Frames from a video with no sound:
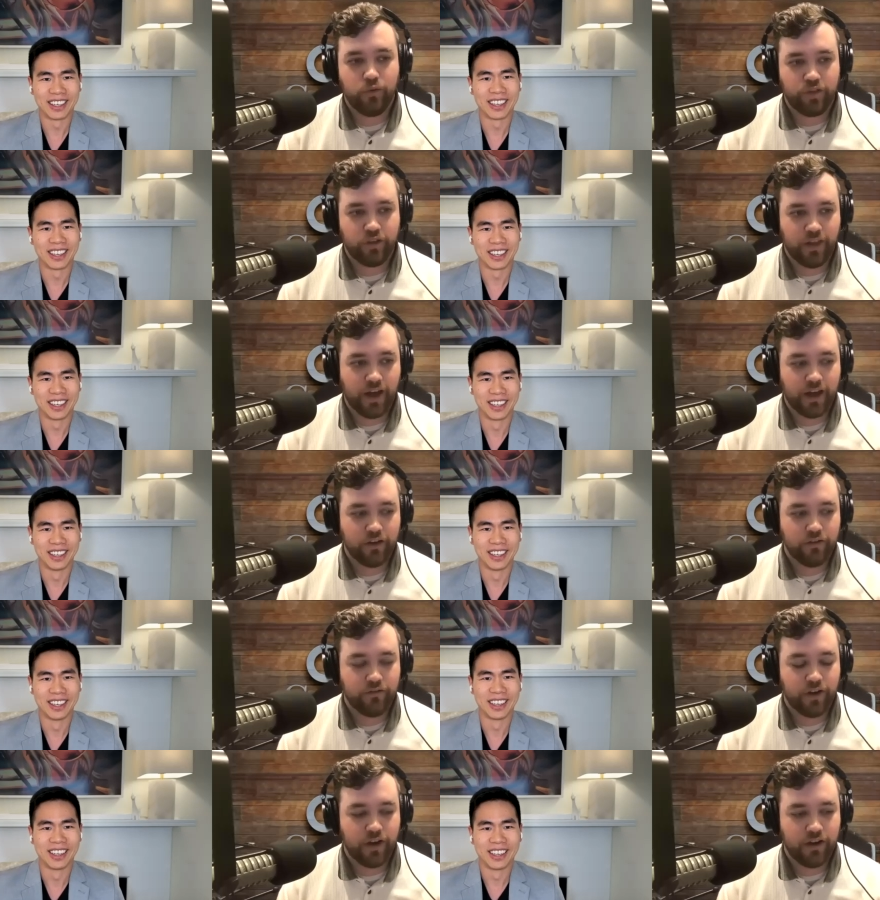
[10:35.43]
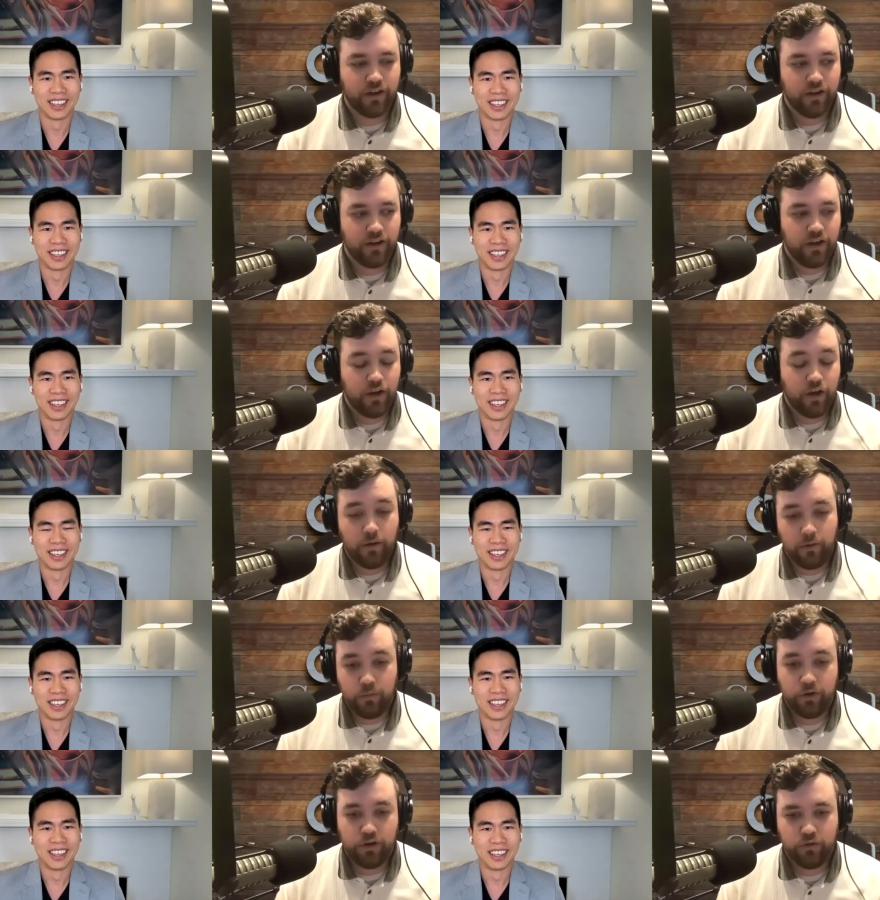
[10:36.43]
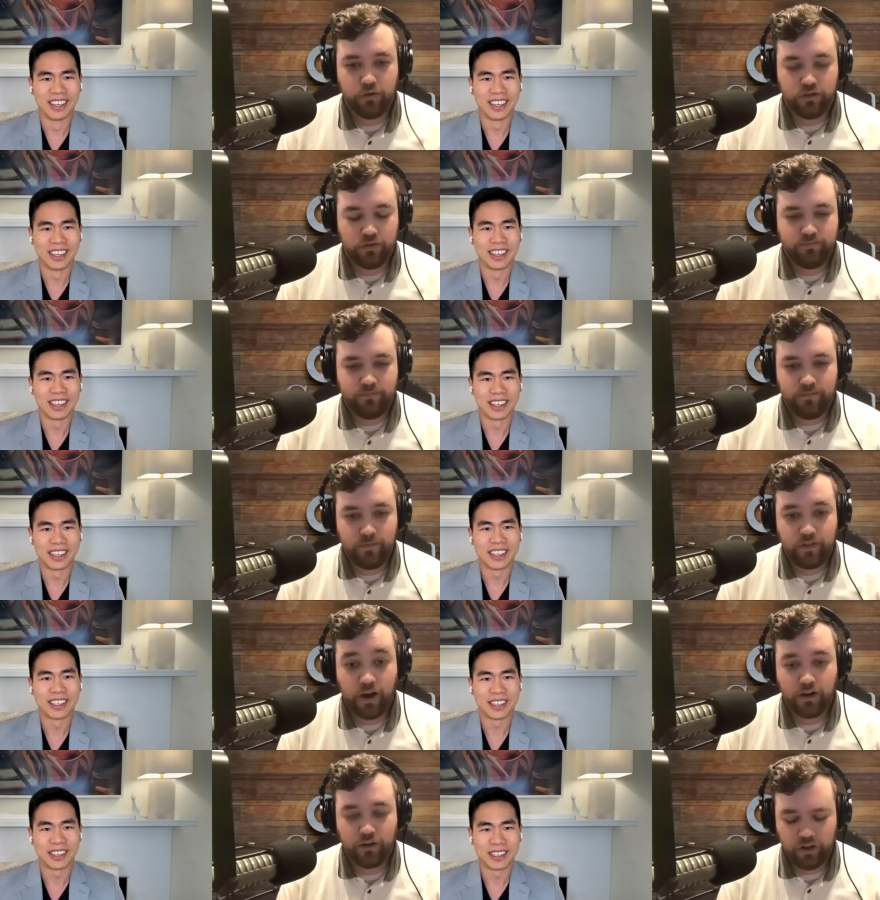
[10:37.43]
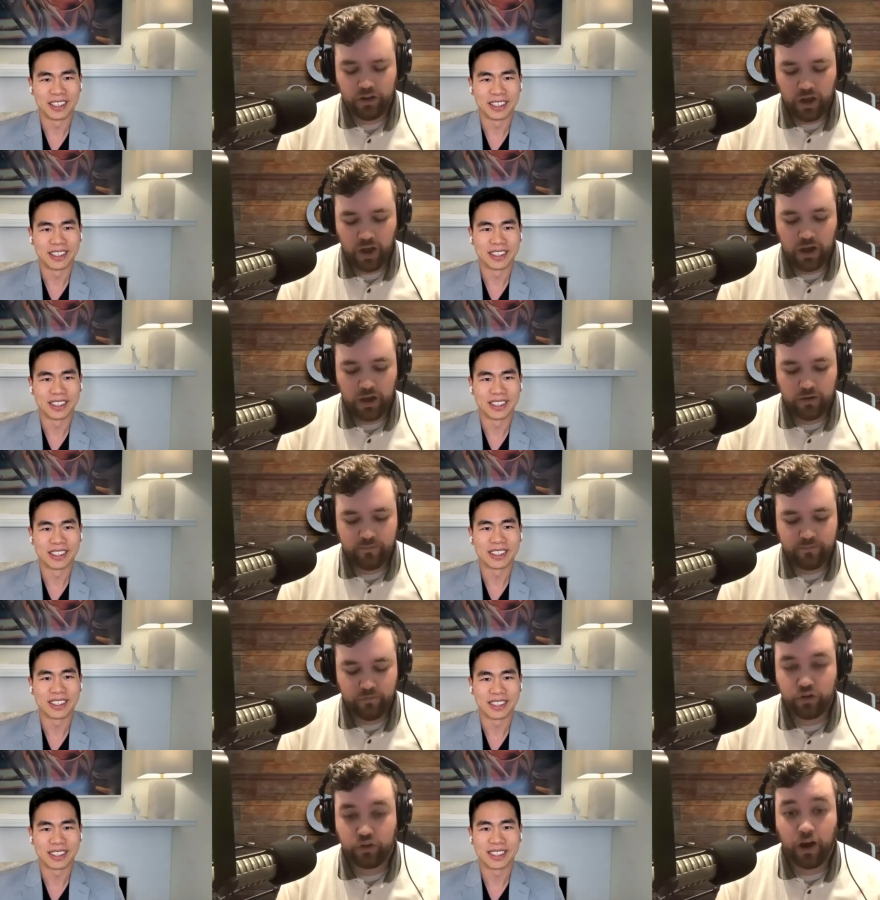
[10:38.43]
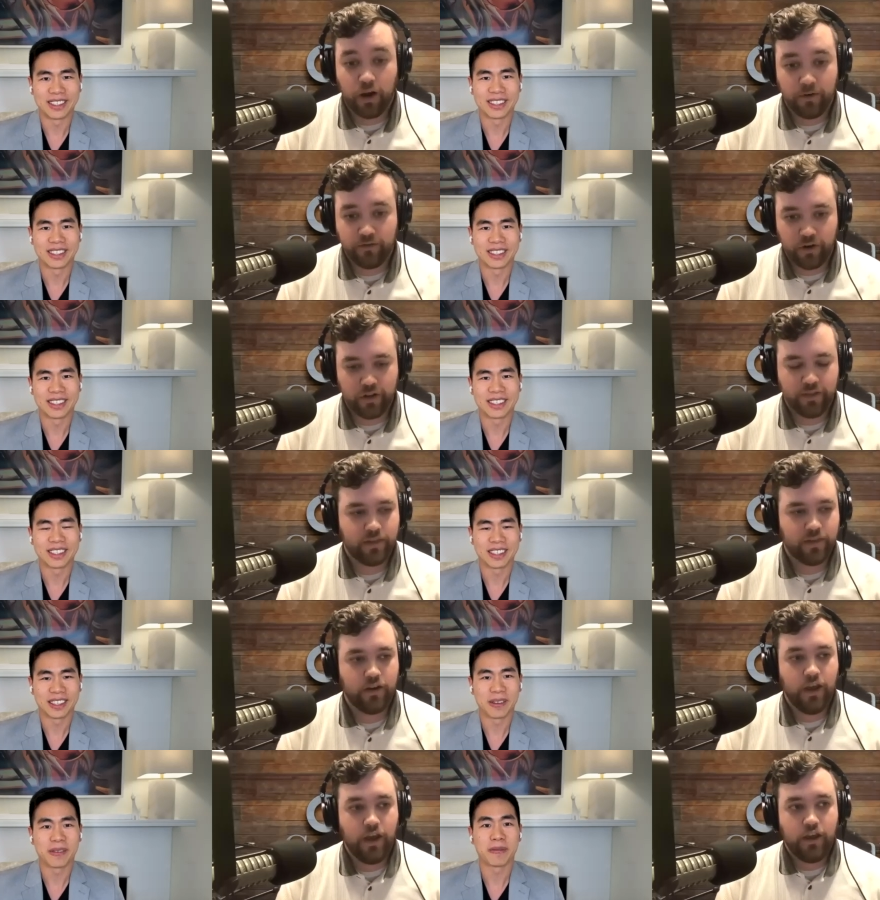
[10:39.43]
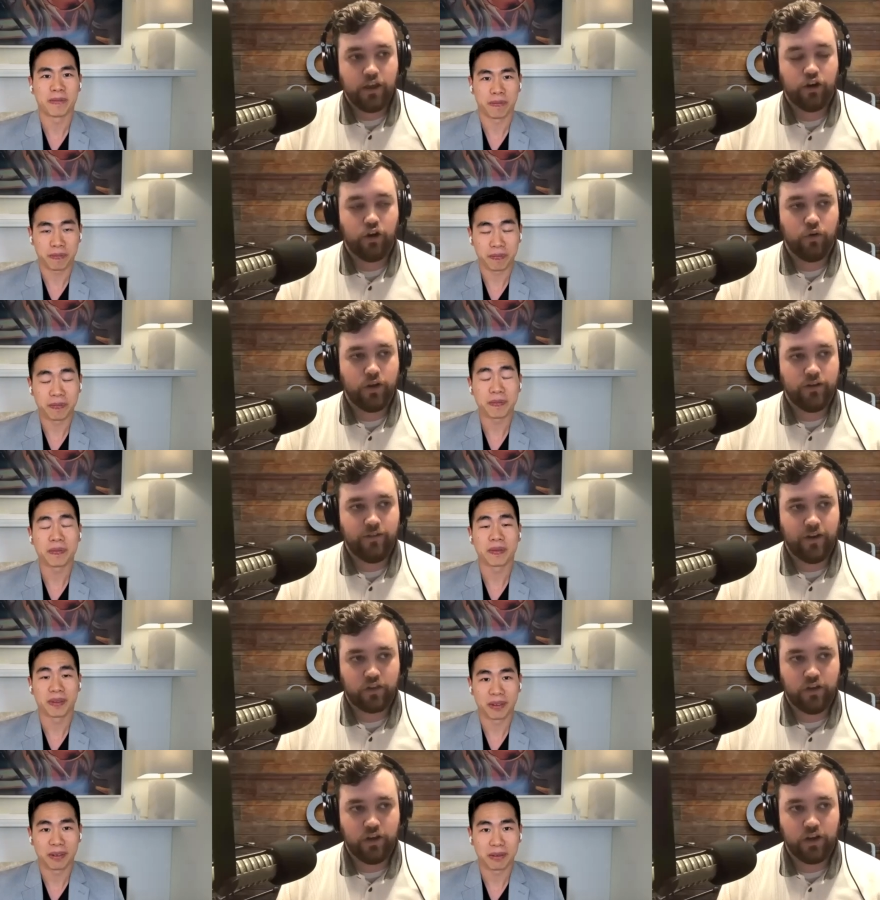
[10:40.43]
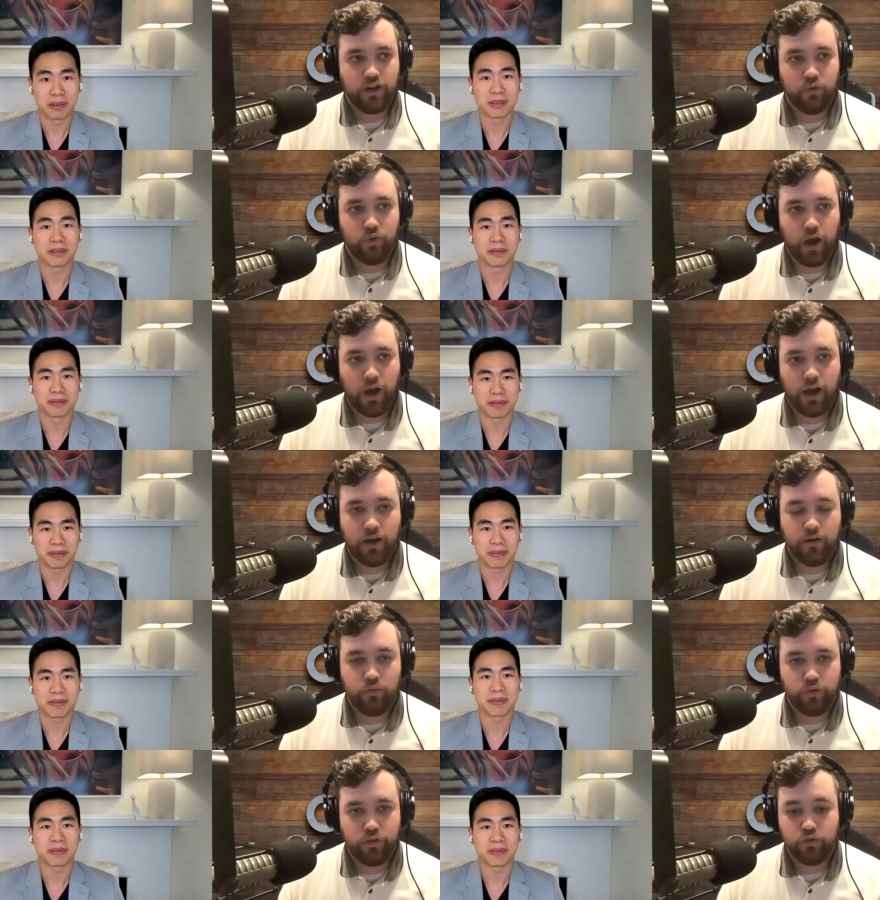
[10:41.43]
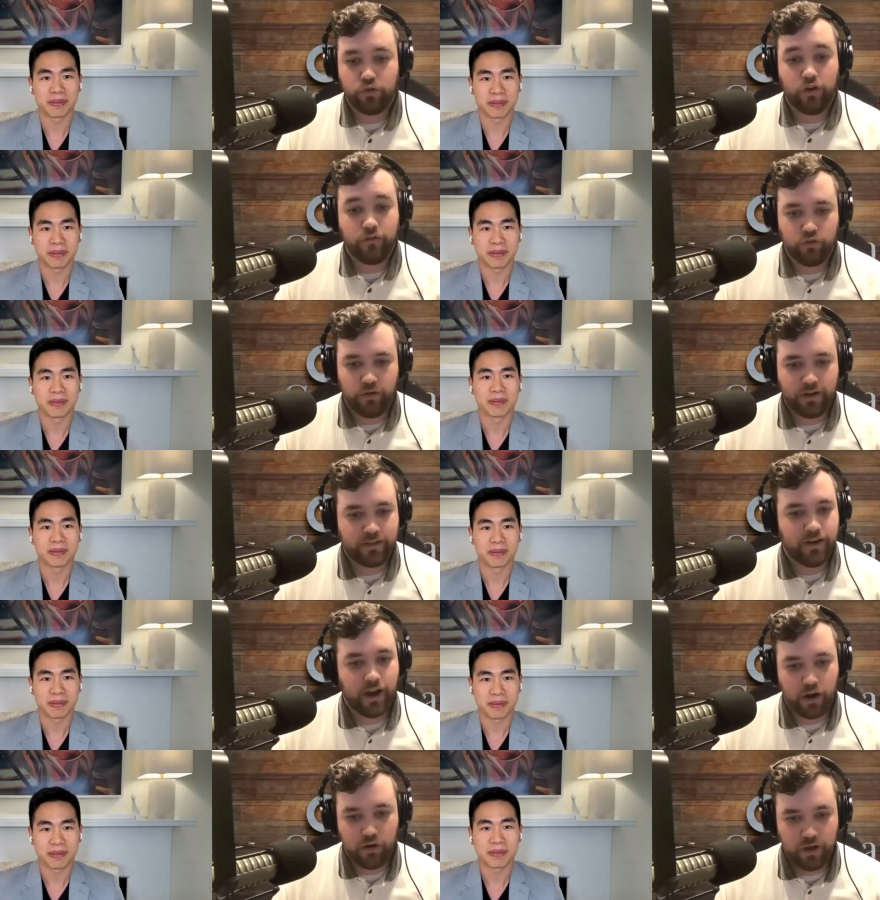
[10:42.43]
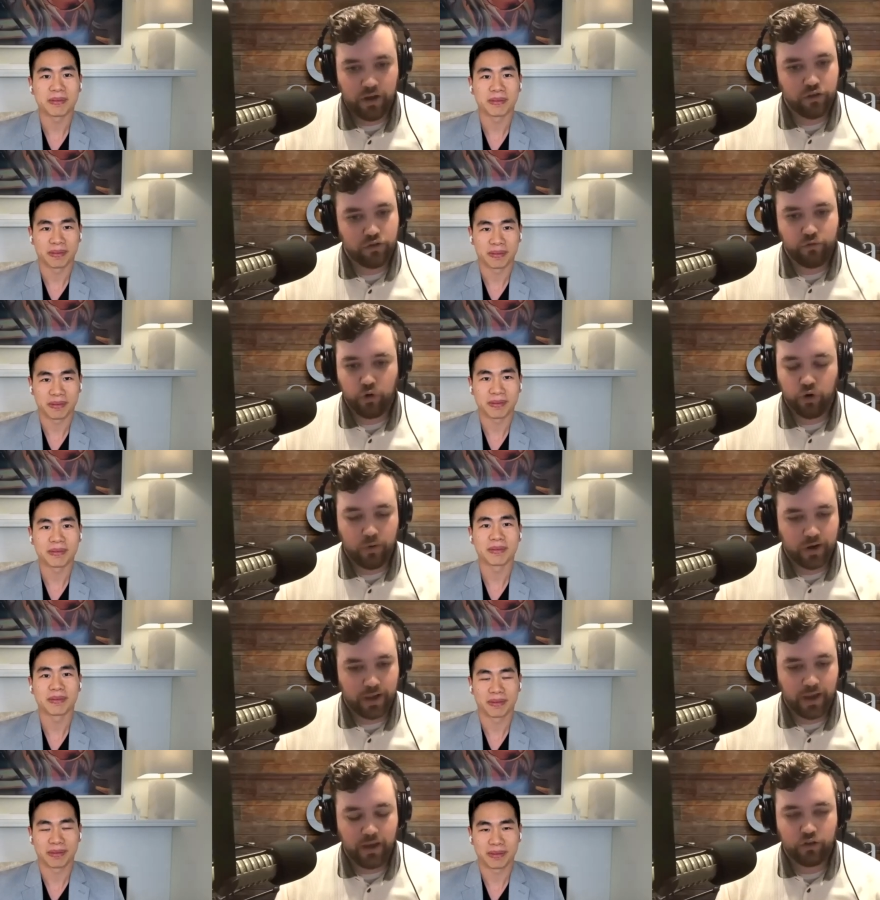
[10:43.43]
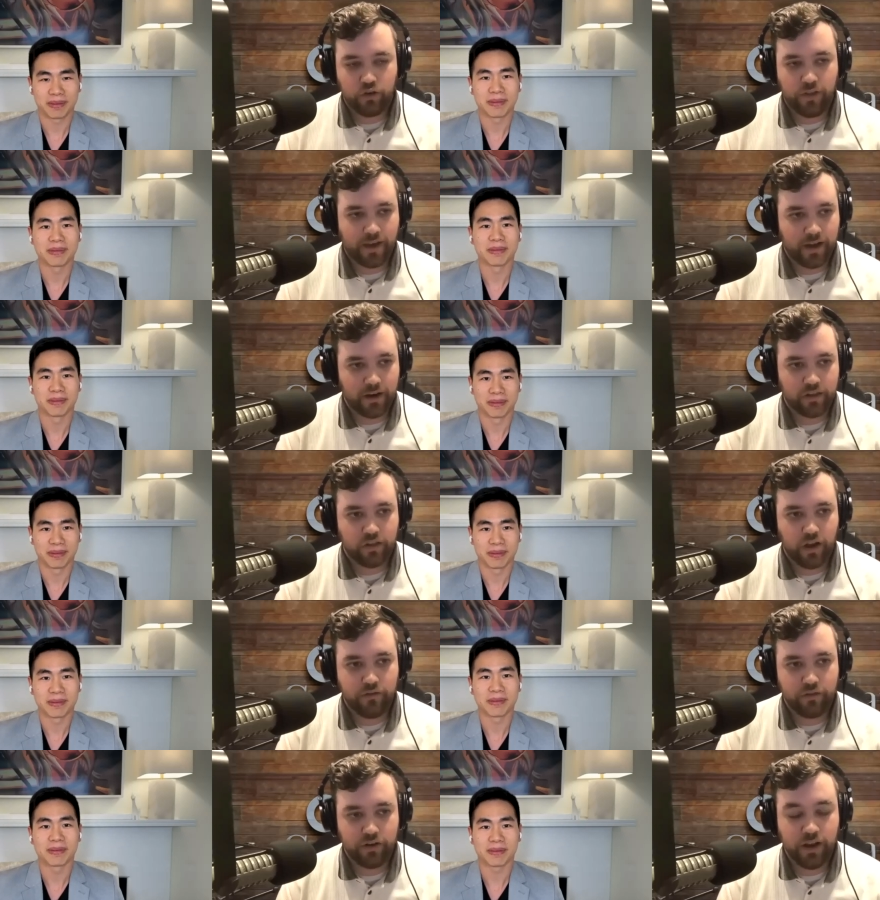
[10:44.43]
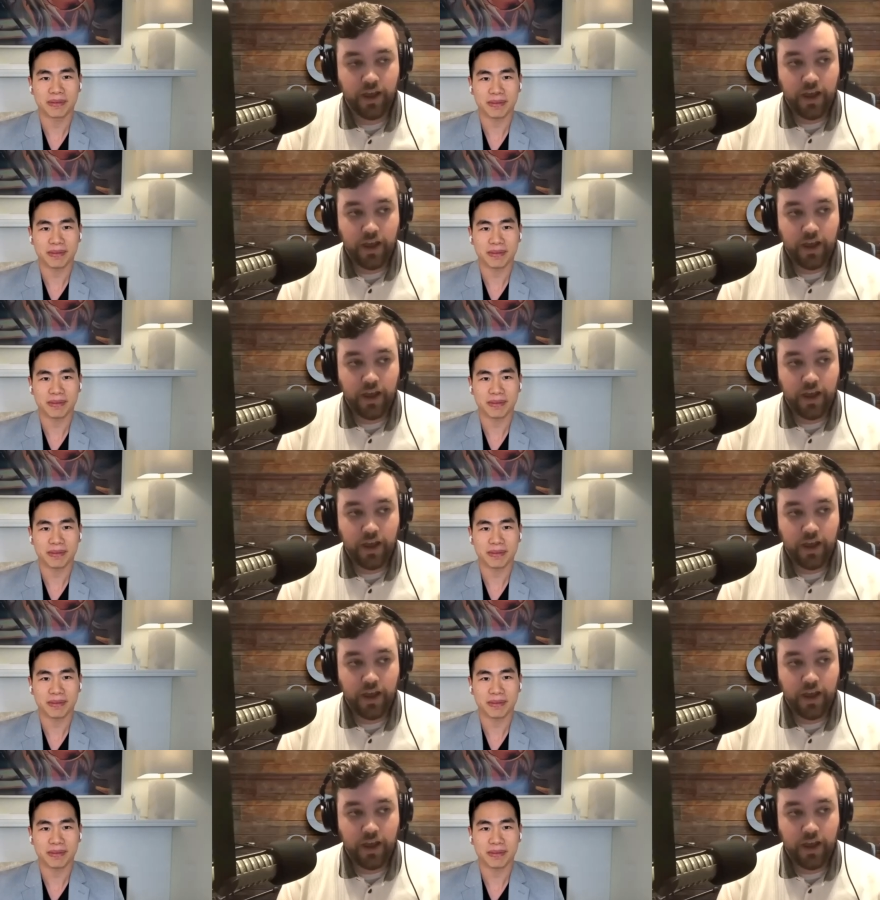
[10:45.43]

Speaker 1: with a lot of, uh, I mean, we deal with entirely uh, retirement funds and you know investing uh, with your self-directed iras 401ks all that kind of stuff and